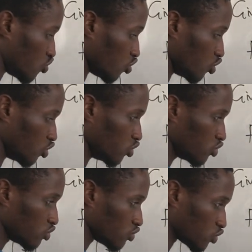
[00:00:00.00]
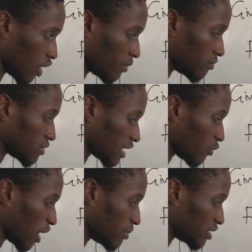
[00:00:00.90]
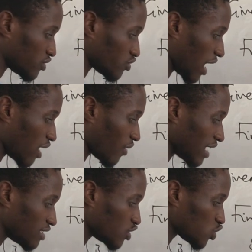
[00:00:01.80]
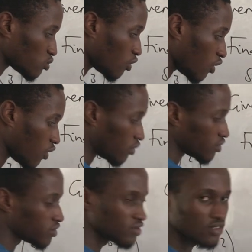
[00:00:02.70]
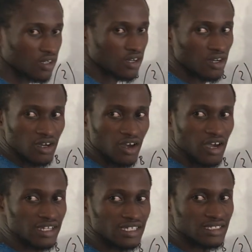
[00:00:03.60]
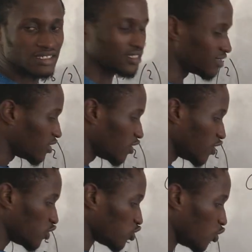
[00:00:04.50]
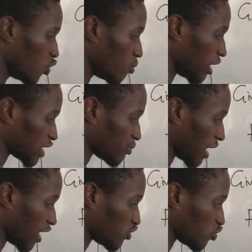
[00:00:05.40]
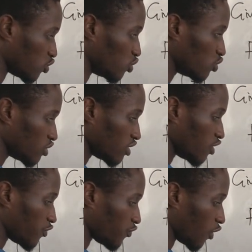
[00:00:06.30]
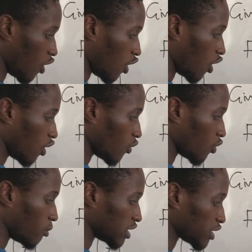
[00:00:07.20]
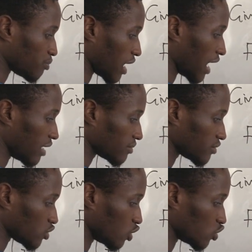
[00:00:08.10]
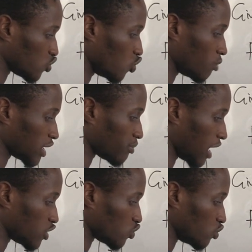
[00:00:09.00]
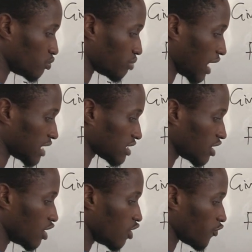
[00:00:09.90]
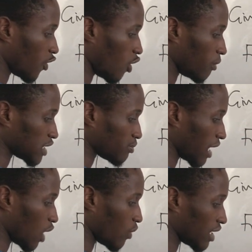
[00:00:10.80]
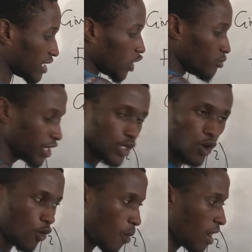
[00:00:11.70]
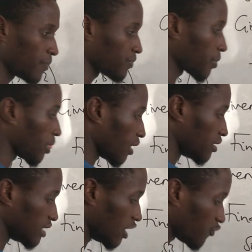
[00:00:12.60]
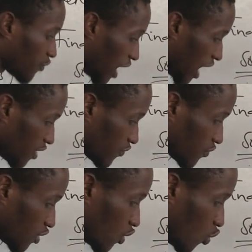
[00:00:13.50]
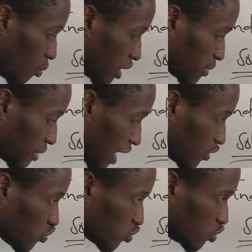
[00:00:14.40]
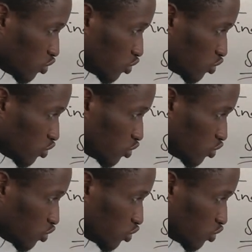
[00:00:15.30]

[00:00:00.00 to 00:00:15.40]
2, so someone will try and write it small. And it's 2 multiplied to 4 will multiply, so 2 multiplies 2 plus 4 will multiply 1. Then you bring your comma. Then 5 will multiply 2.